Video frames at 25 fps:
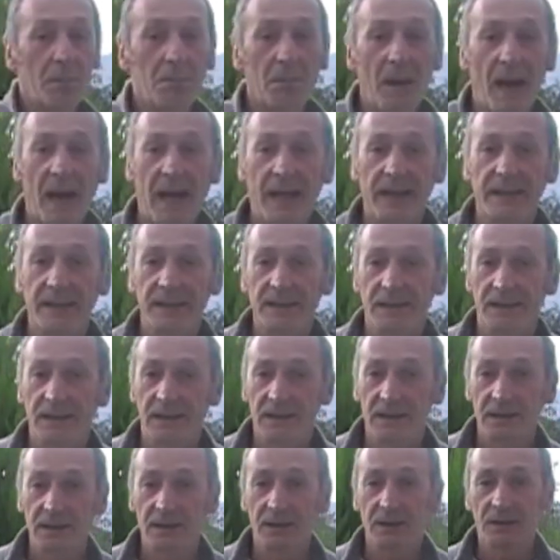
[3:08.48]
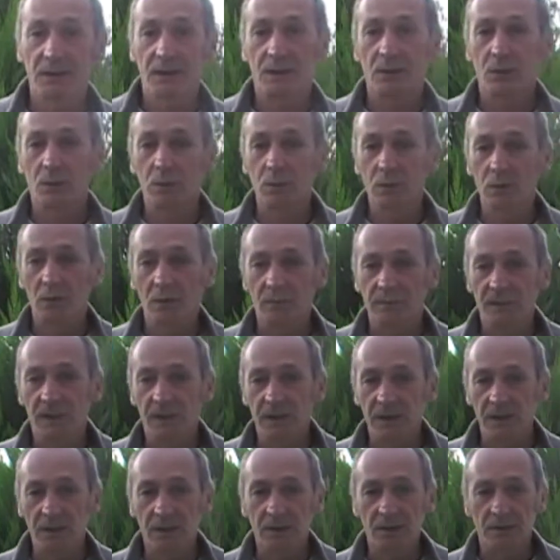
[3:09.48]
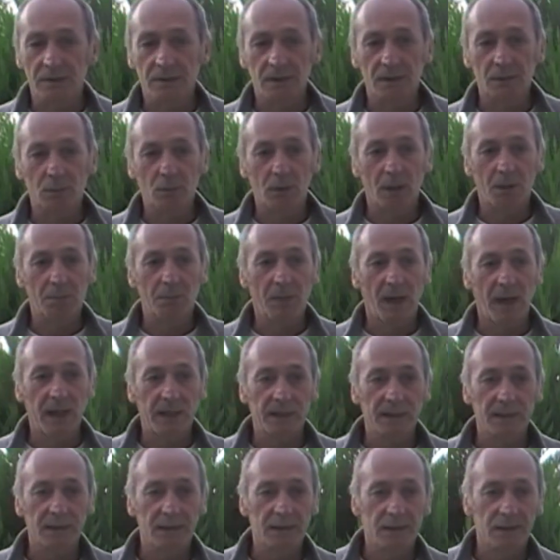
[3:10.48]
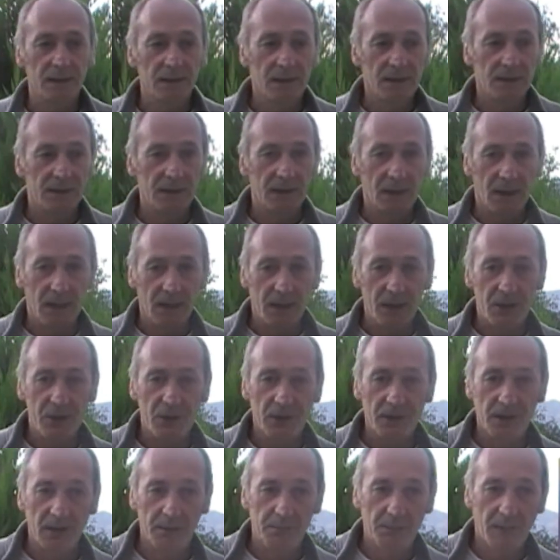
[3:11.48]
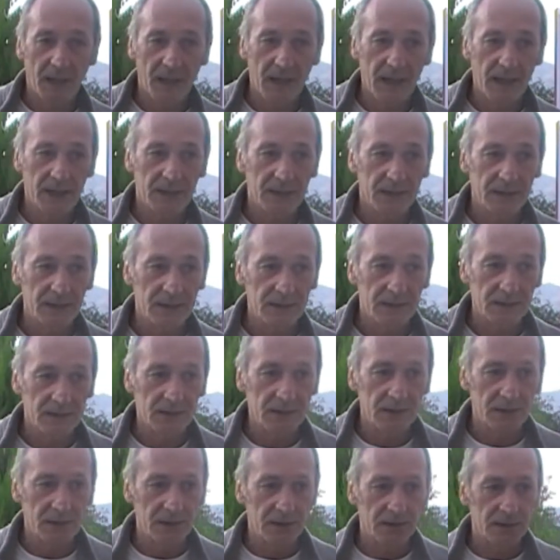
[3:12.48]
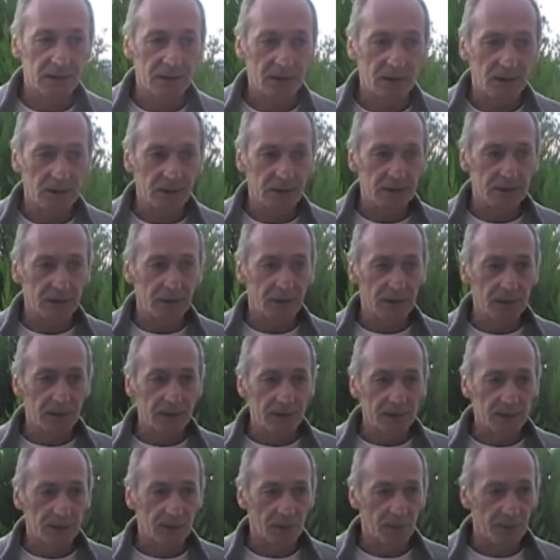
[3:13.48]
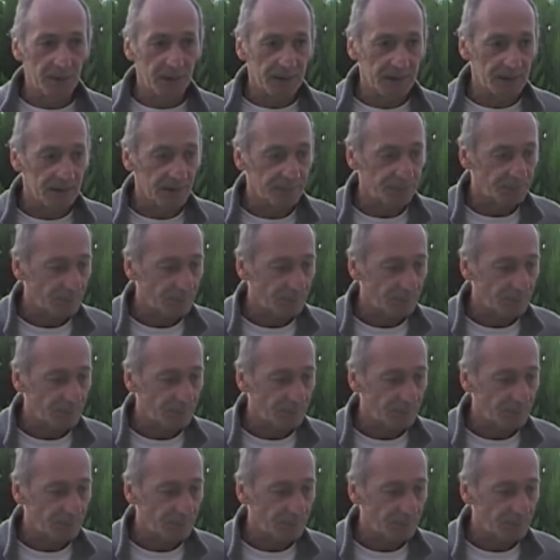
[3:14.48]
mind is the tool of the ego. The dual mind, the rational mind, is the instrument